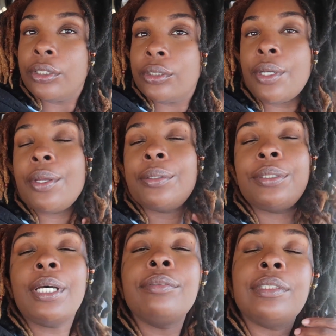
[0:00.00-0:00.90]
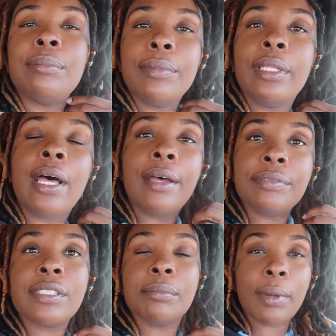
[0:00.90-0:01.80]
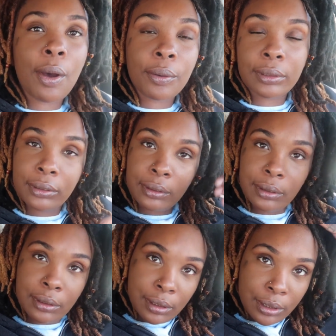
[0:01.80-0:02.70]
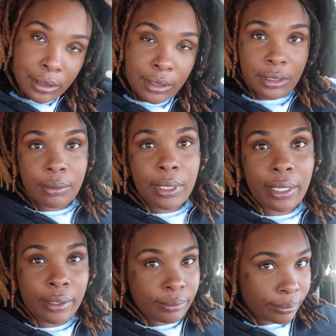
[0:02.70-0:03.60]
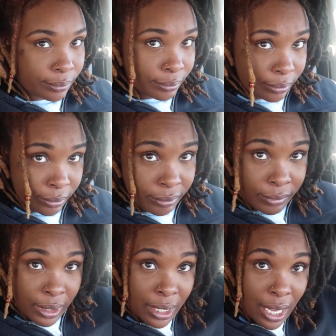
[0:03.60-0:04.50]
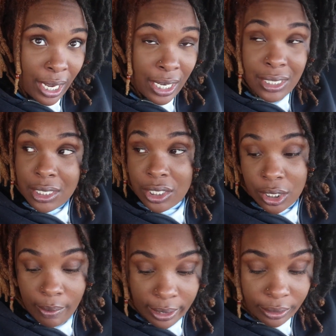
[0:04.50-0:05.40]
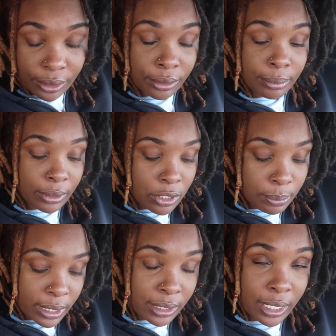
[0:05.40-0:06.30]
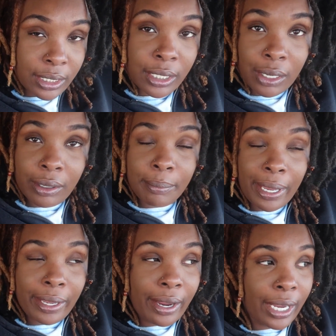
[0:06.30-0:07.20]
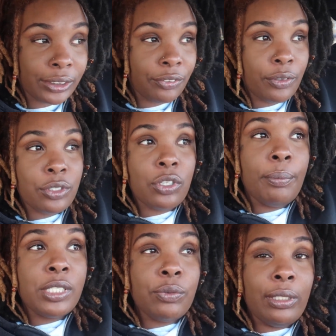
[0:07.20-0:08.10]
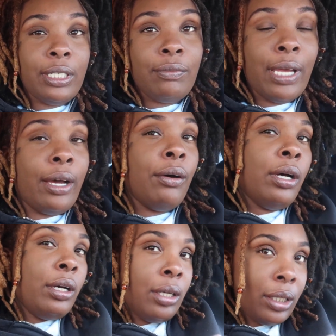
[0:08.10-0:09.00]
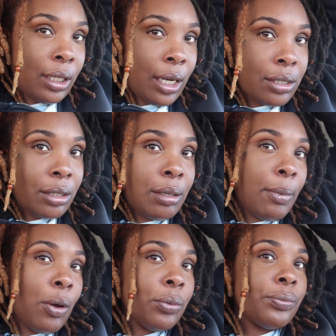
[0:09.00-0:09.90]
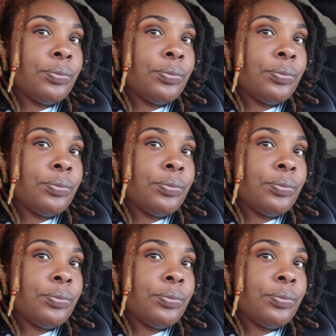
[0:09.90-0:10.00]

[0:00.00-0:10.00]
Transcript: Show yourself some love, Symone. So, yeah. I guess it's just gonna have to do. But those buns had to go. And my hair actually feels so much relieved now that I took them out.